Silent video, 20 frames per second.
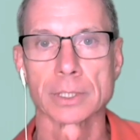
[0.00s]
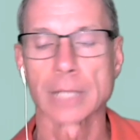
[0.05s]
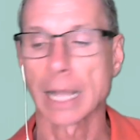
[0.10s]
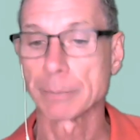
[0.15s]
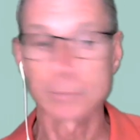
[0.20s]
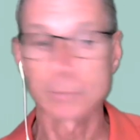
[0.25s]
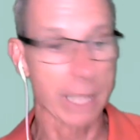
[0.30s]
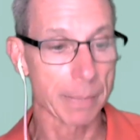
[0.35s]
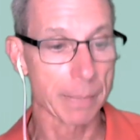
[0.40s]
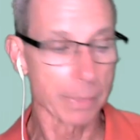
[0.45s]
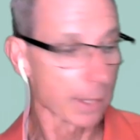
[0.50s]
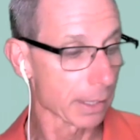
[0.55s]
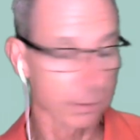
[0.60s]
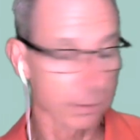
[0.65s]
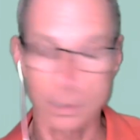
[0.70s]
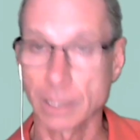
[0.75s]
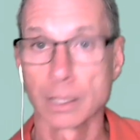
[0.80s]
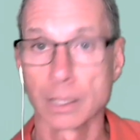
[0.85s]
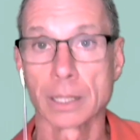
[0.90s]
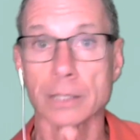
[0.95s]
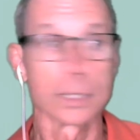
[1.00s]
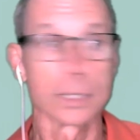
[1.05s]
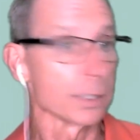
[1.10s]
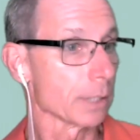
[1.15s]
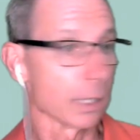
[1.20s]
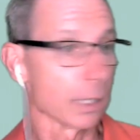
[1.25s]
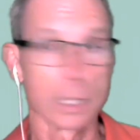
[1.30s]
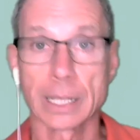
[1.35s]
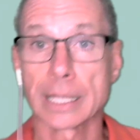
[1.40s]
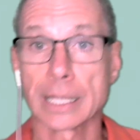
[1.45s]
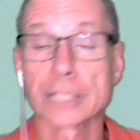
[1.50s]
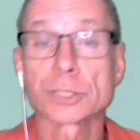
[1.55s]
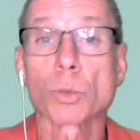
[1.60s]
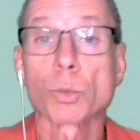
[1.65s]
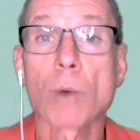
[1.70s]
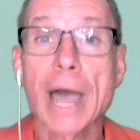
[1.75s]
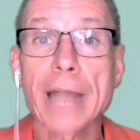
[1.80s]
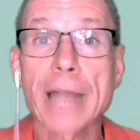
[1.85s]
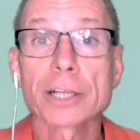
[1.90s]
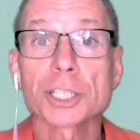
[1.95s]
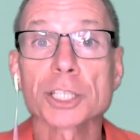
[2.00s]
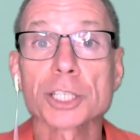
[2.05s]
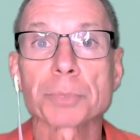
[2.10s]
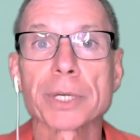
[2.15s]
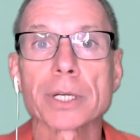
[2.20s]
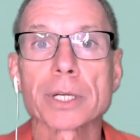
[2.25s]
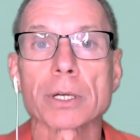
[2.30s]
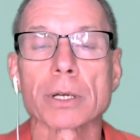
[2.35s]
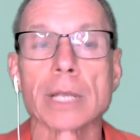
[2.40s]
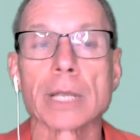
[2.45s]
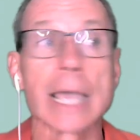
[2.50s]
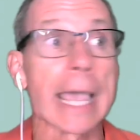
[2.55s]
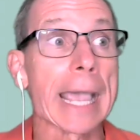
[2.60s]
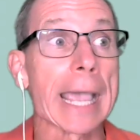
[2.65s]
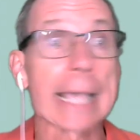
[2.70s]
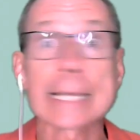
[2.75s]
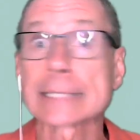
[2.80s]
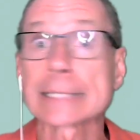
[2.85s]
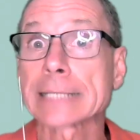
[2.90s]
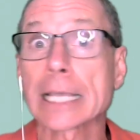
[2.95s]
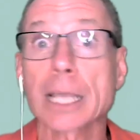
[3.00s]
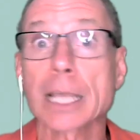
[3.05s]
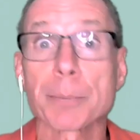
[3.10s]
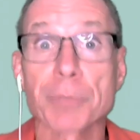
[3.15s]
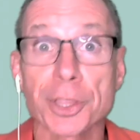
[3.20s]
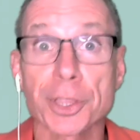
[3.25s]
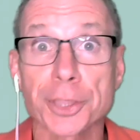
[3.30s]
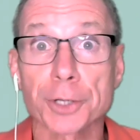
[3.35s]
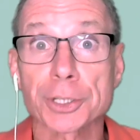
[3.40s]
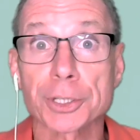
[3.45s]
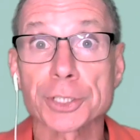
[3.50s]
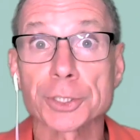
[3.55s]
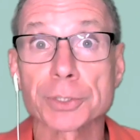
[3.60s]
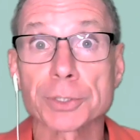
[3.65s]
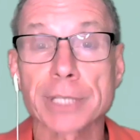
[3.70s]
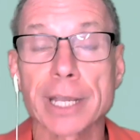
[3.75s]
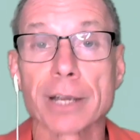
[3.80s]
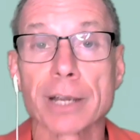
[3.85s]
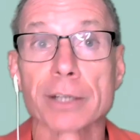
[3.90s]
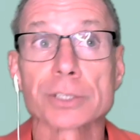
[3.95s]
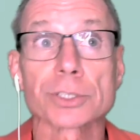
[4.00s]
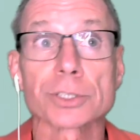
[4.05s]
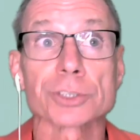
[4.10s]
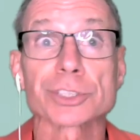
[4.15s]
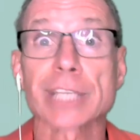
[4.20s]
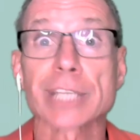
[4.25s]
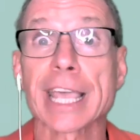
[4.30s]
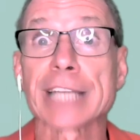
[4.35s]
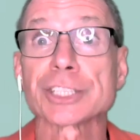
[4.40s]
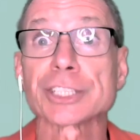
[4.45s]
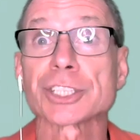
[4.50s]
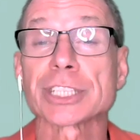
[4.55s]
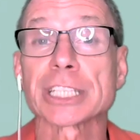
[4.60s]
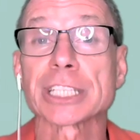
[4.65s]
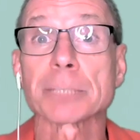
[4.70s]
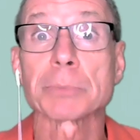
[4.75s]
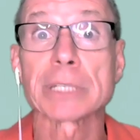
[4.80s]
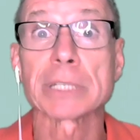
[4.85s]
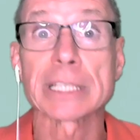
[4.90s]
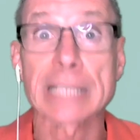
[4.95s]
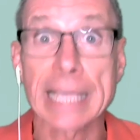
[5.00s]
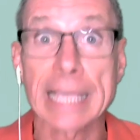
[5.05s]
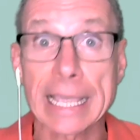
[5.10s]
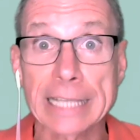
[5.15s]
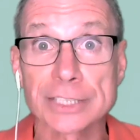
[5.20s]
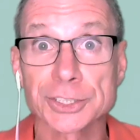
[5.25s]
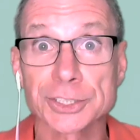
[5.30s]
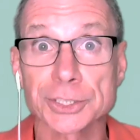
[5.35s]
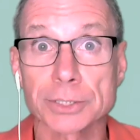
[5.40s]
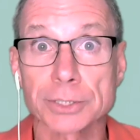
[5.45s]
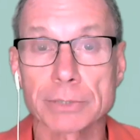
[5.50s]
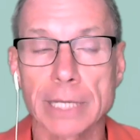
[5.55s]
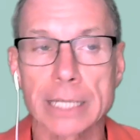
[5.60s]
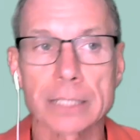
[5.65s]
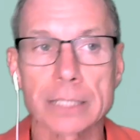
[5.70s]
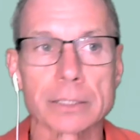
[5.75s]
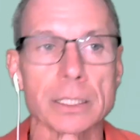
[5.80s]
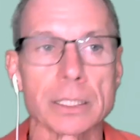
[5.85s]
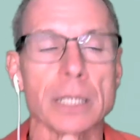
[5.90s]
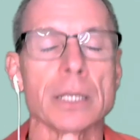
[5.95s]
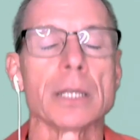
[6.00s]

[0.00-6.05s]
I'm, I'm, it's a wireless printer. It can take up to thirty-two characters. Can't you give me the answer, right?